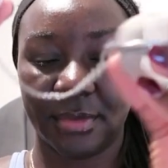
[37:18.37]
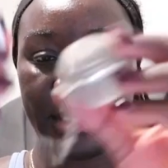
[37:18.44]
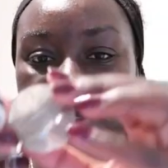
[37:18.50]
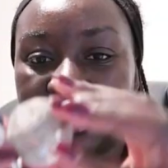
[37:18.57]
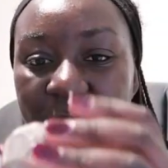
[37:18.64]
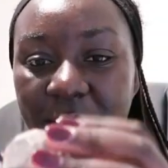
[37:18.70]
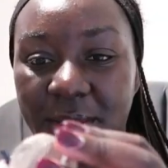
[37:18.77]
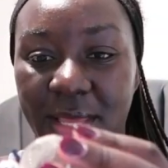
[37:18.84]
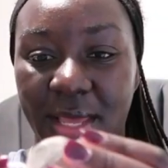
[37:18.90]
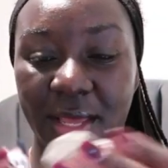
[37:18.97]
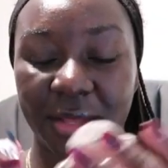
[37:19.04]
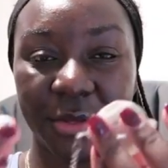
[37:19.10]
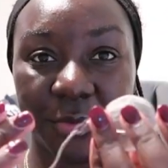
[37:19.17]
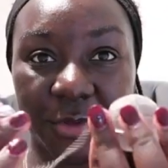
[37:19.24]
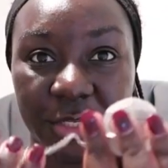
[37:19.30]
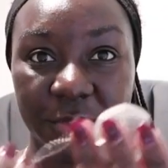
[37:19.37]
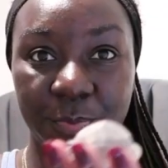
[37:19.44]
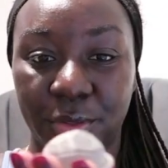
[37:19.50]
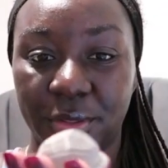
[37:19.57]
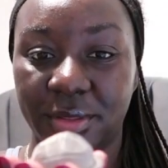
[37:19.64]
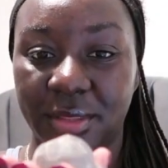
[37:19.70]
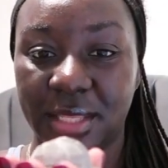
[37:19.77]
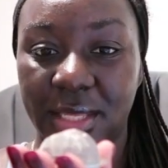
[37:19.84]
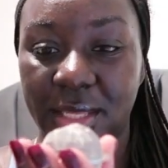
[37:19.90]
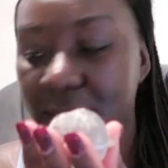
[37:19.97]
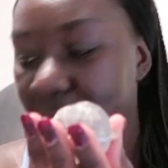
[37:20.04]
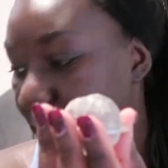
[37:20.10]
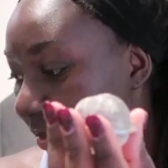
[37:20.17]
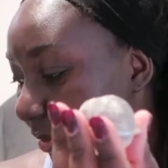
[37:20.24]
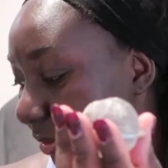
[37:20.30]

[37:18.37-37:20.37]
So yeah, you just put the,